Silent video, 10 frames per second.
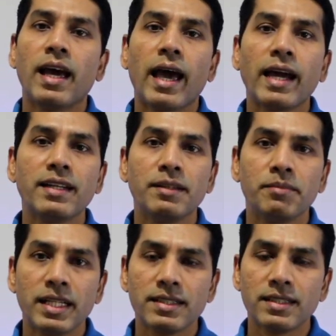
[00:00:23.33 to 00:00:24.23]

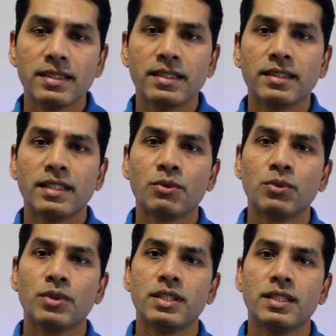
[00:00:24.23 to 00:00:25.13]
agreements that
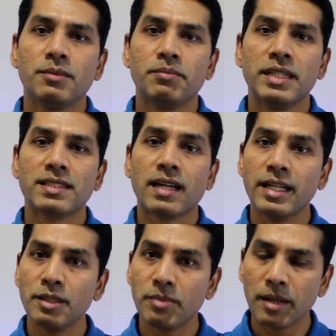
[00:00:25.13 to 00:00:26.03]
would be
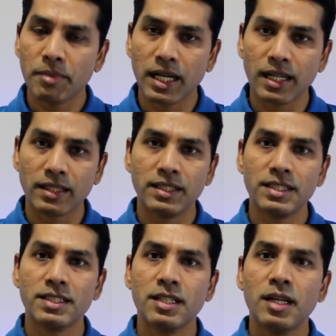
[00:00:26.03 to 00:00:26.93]
signed by
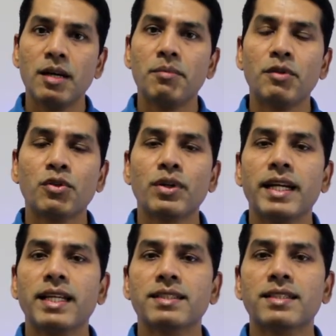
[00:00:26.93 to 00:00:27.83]
partners before
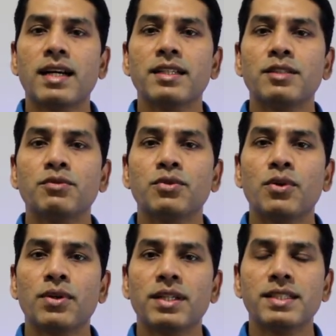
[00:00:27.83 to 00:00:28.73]
getting started
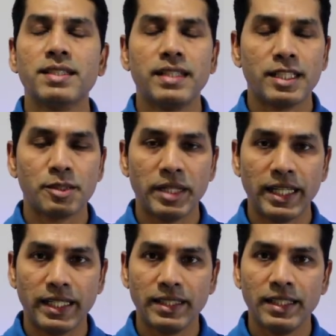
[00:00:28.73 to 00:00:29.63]
for
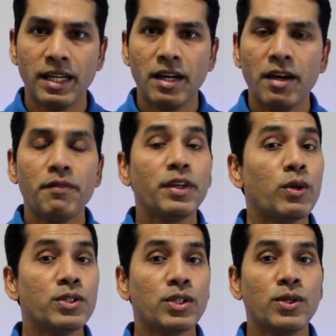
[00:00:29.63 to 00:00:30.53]
CSP. We
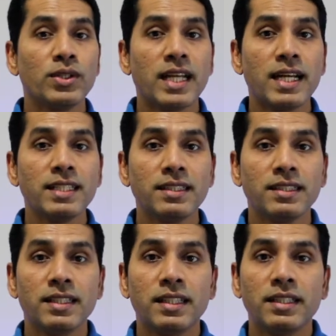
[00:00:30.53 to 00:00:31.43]
also looked at
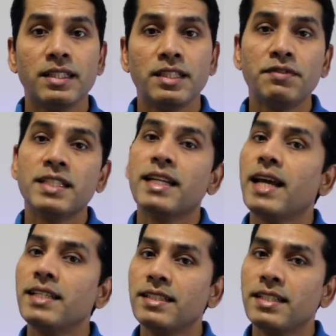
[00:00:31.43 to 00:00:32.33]
the different
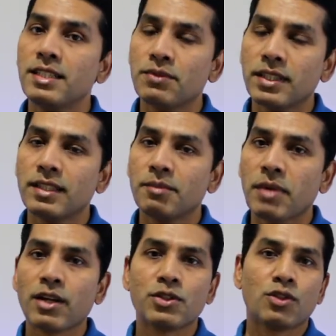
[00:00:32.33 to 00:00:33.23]
entities within the
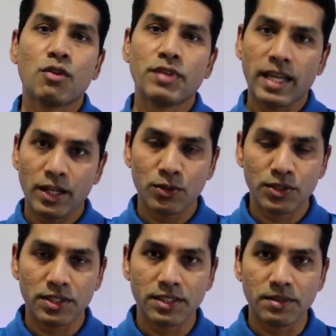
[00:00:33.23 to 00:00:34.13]
Microsoft
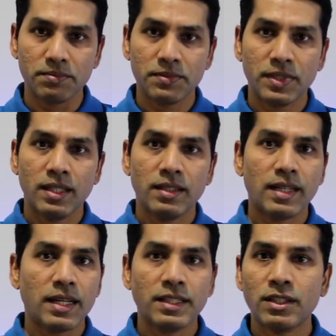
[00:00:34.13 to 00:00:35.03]
ecosystem.
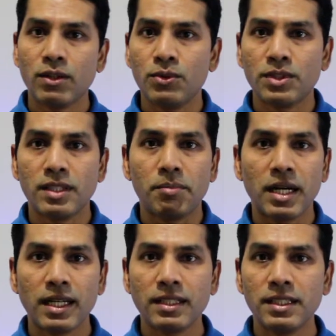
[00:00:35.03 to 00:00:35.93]
That includes the
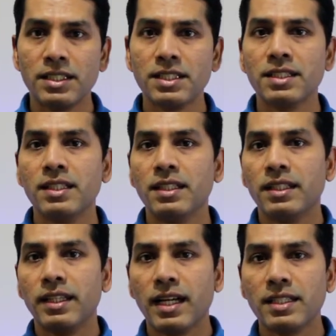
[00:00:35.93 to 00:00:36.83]
partners,
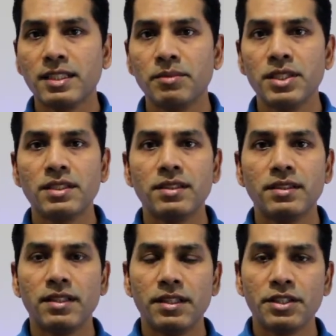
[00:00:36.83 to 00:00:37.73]
the customers,
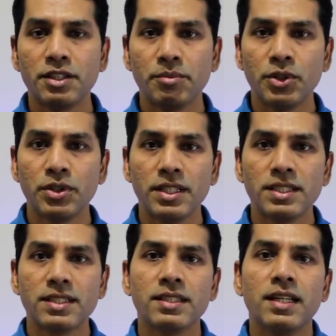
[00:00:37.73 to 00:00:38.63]
the
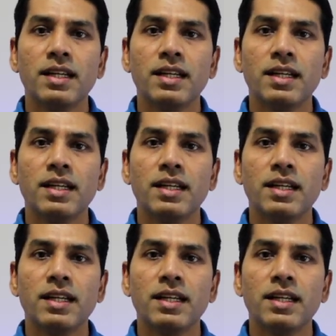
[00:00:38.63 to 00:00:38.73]
distributors